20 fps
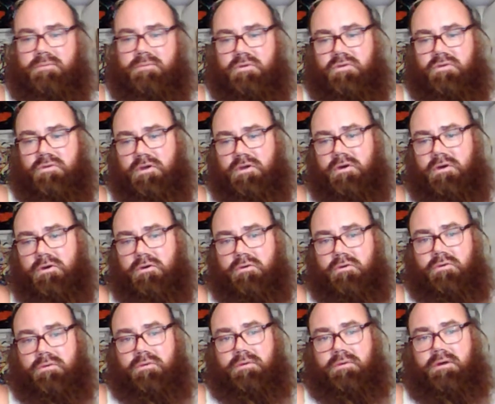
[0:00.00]
Maybe
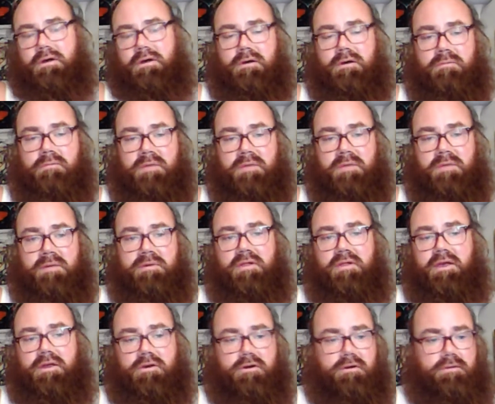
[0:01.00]
later. Maybe later
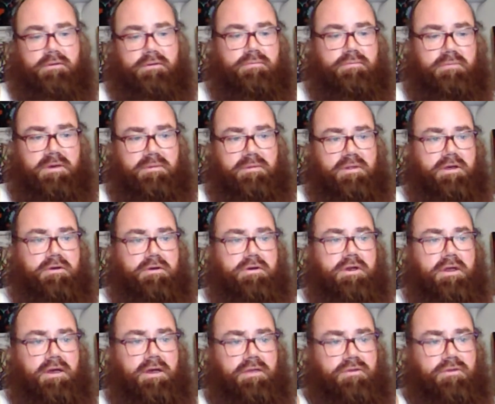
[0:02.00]
tonight there might be a
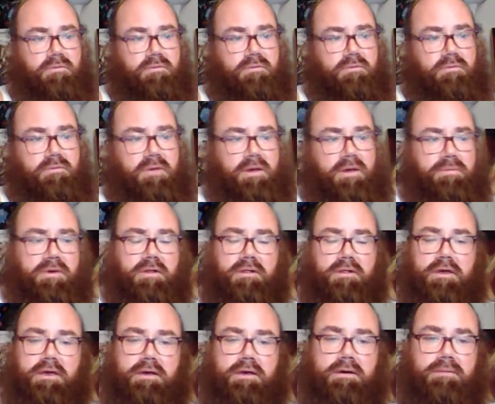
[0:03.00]
link.
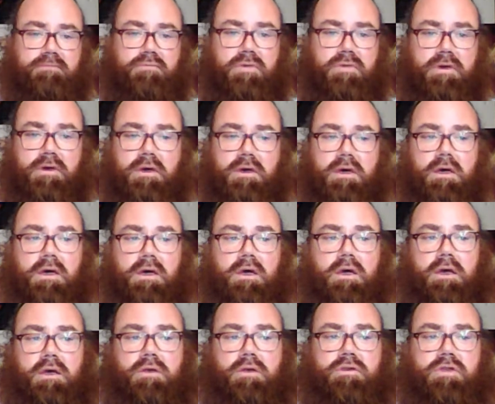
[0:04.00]
Stay warm if you need to
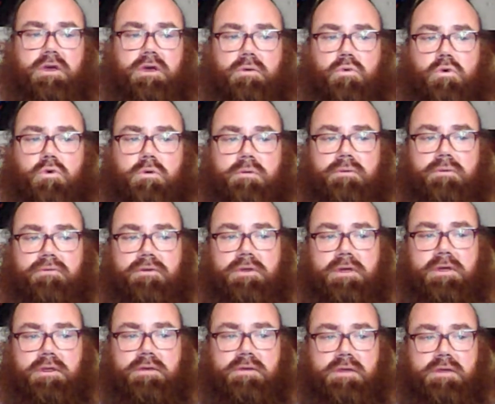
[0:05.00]
stay warm.
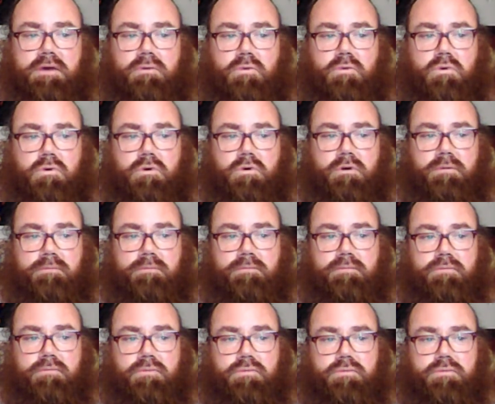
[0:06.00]

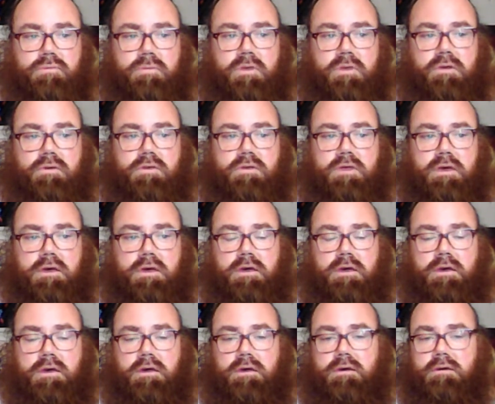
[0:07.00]
Stay cool if you need to stay
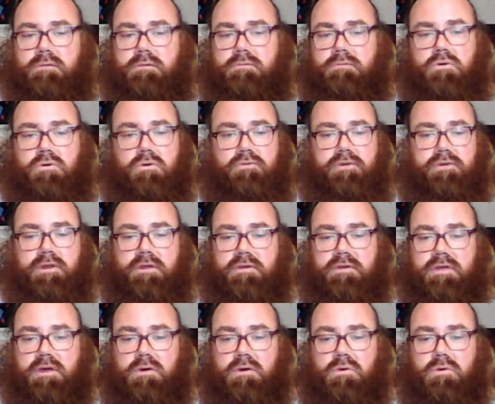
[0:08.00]
cool. Stay
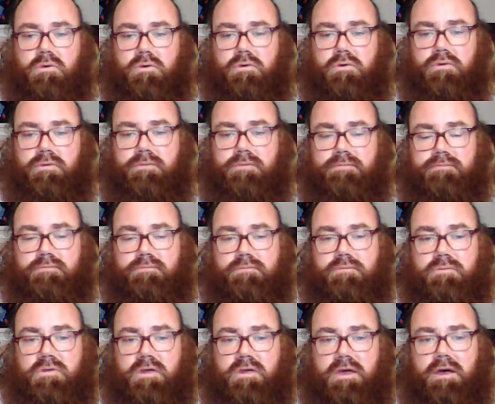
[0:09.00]
healthy. Stay safe.
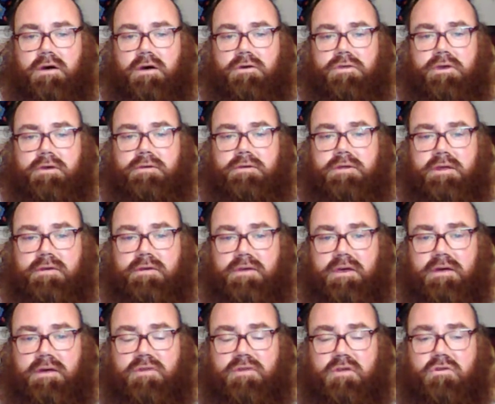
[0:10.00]
Stay sober for true
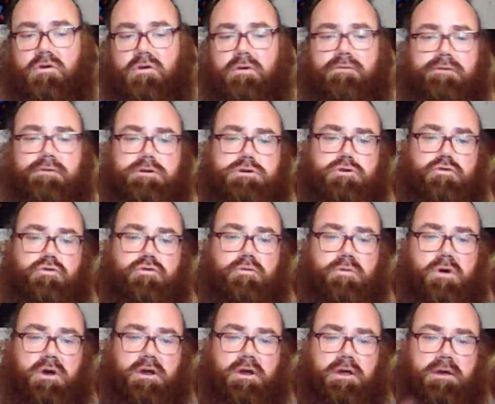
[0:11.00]
sobriety.
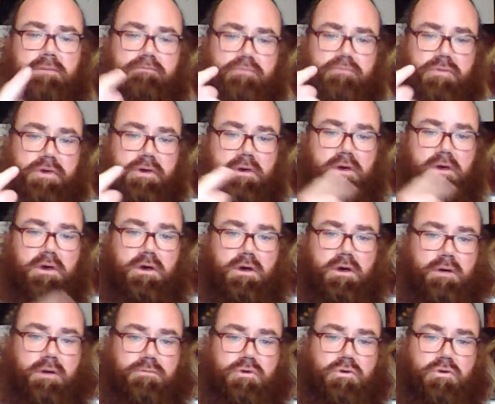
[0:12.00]
I'm doing some
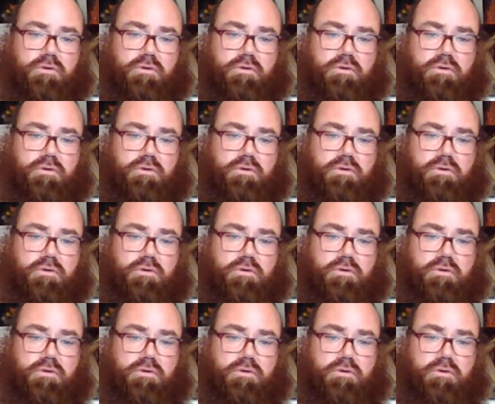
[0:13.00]
sobriety.